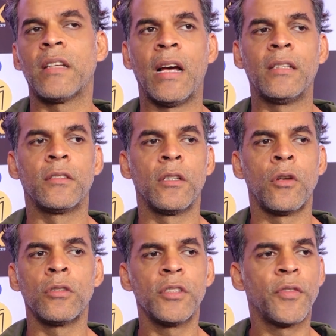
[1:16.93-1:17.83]
as
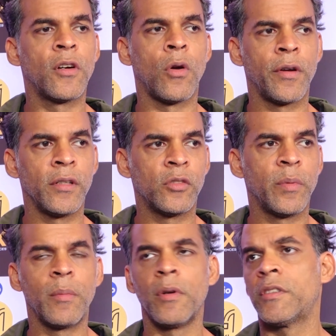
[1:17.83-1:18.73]
not just for an audience to
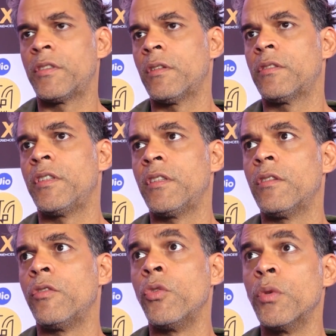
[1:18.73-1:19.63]
be able to see
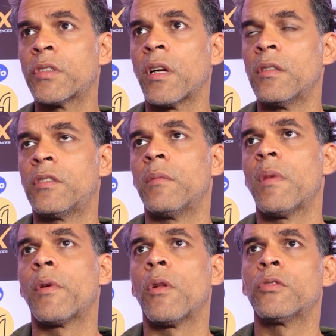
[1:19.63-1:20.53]
the newest kind of
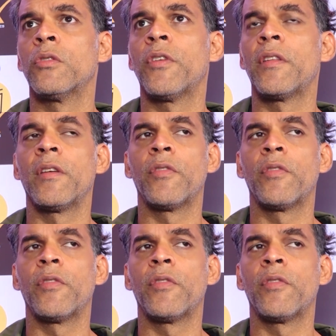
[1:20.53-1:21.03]
cinema, but also for